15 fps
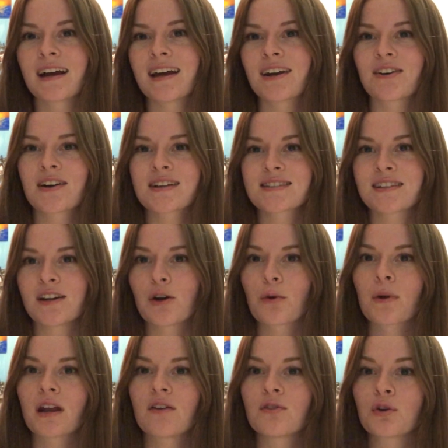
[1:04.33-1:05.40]
anorexia or
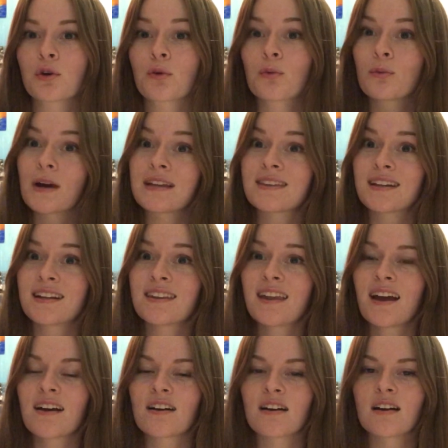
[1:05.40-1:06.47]
whatever right then and
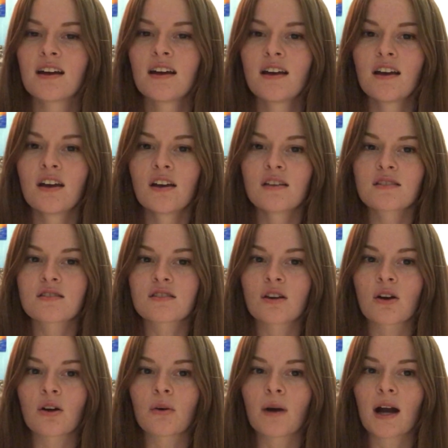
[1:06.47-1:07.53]
there.
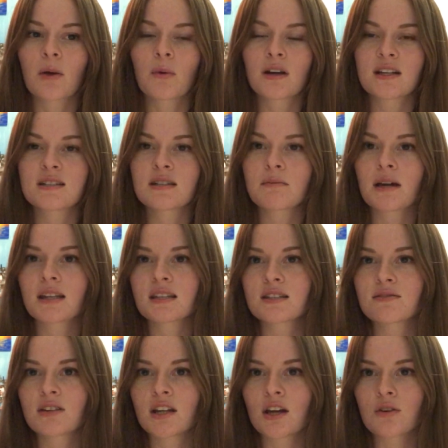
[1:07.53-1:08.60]
So I wanted to make this
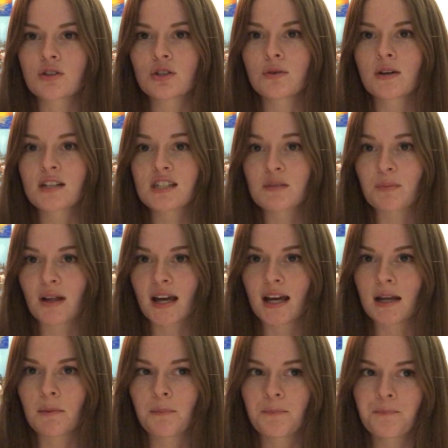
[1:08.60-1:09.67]
video to
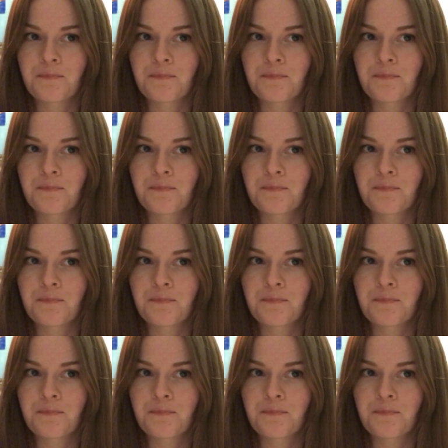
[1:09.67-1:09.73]
explain